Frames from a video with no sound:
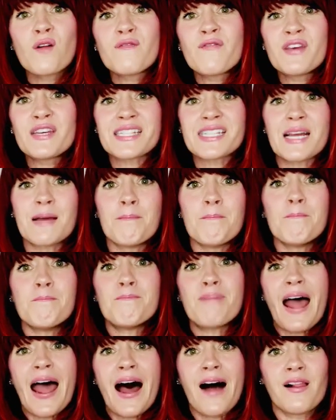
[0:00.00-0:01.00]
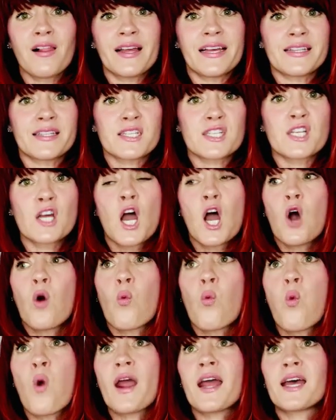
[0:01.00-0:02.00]
of this imbalance
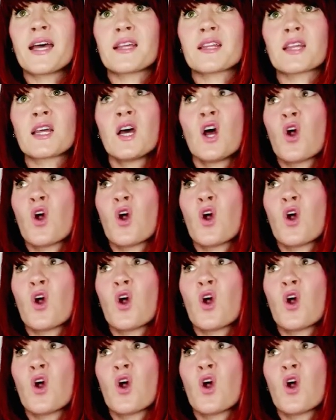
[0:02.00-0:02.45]
with